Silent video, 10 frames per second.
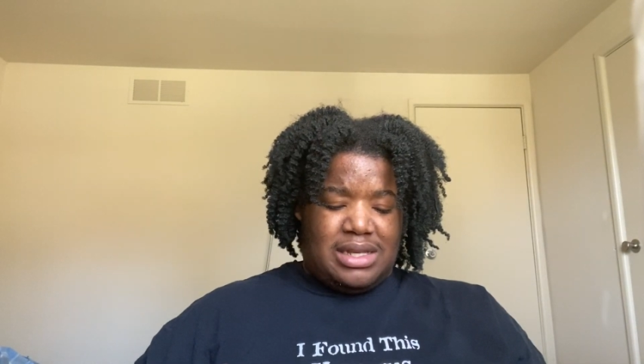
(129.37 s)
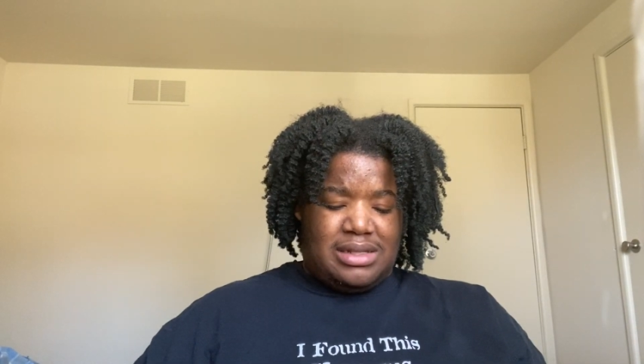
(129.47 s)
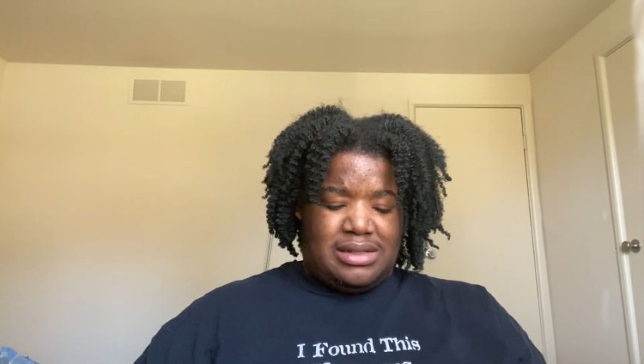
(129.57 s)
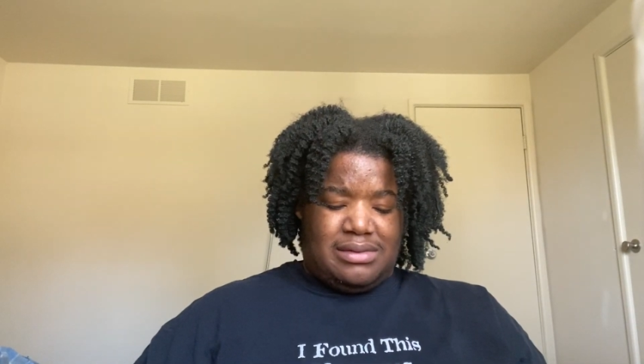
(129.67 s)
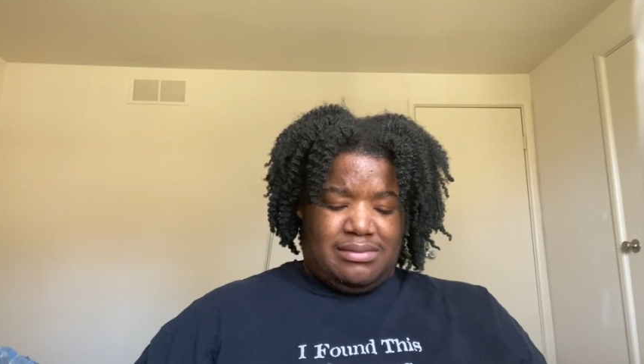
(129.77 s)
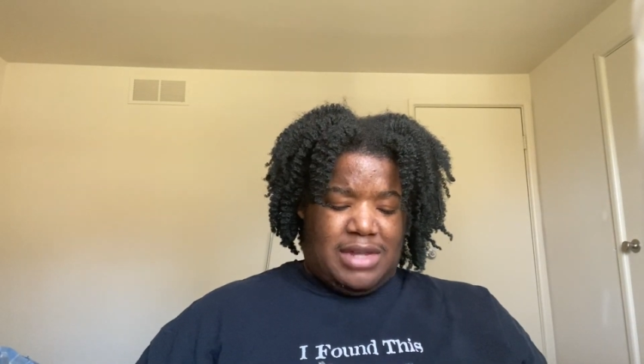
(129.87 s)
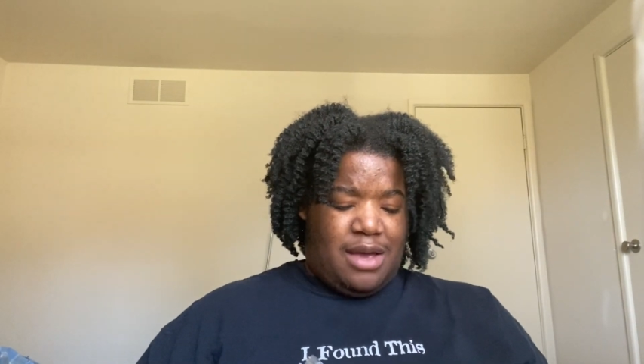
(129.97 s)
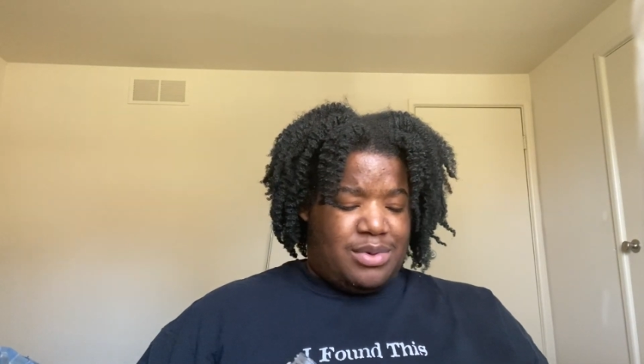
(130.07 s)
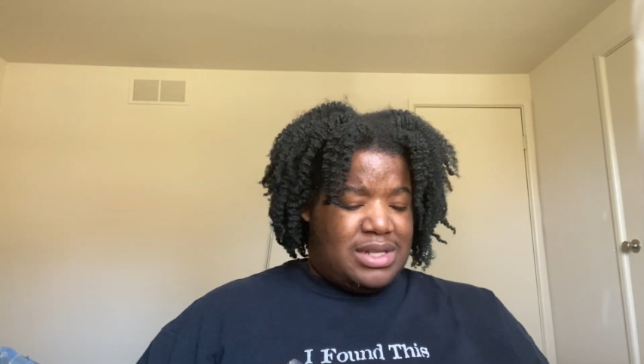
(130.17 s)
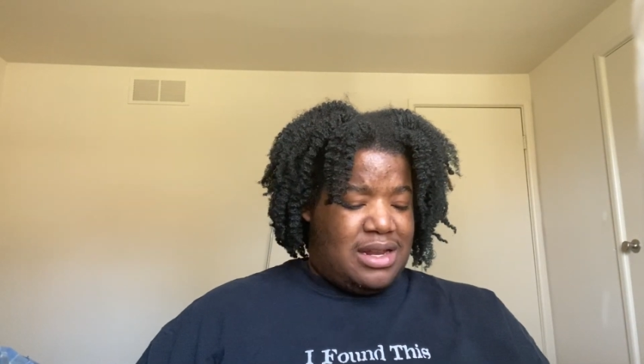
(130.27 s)
this
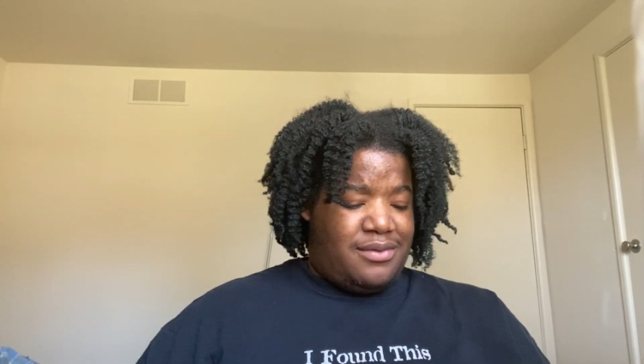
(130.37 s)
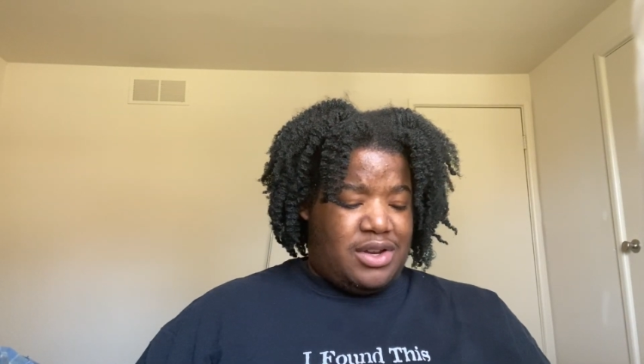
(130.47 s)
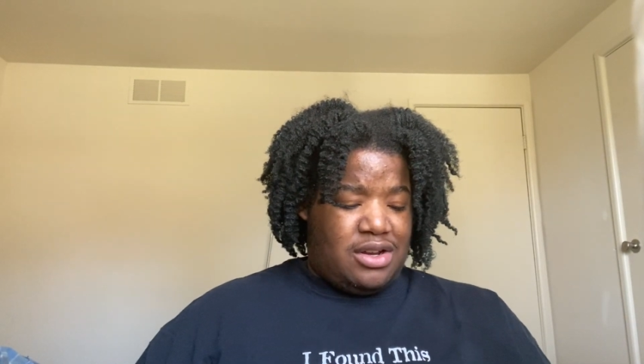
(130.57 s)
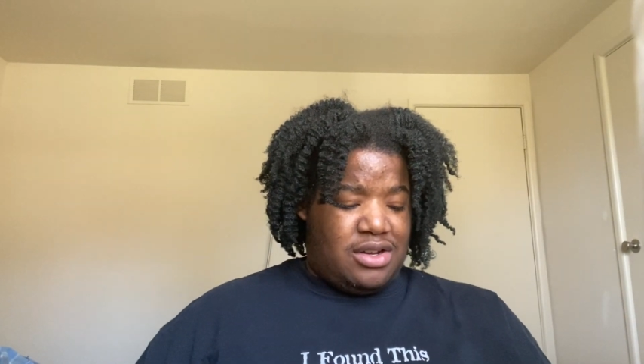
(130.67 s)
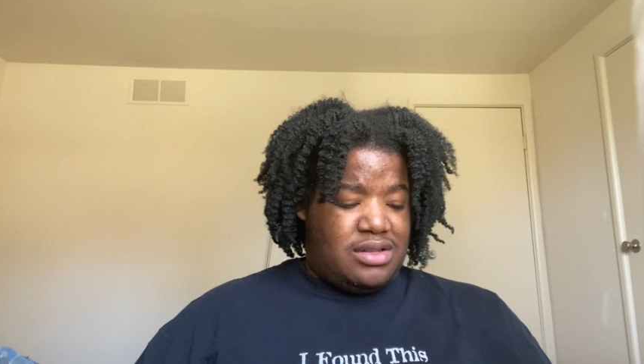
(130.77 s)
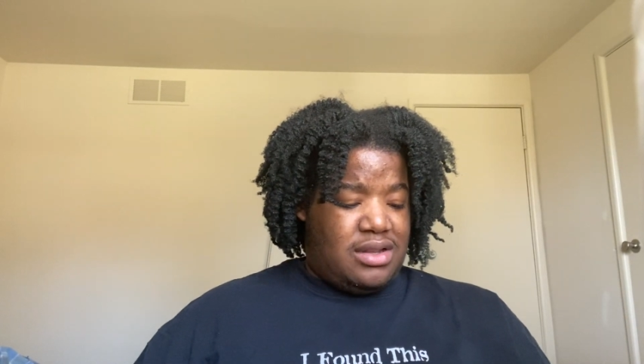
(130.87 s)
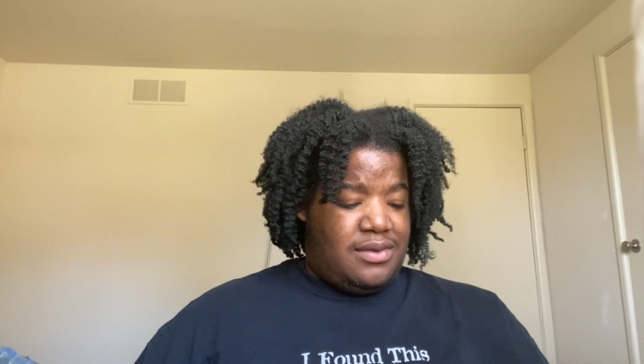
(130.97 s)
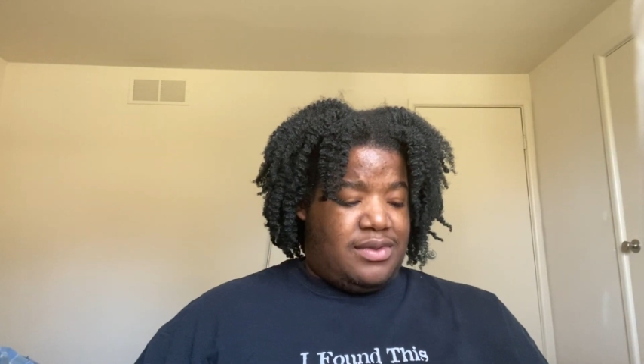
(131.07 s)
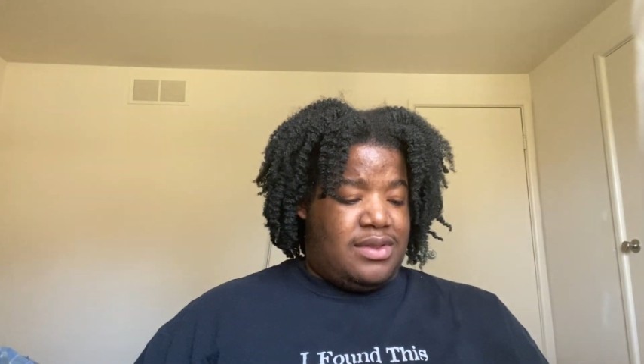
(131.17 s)
apple cider vinegar stuff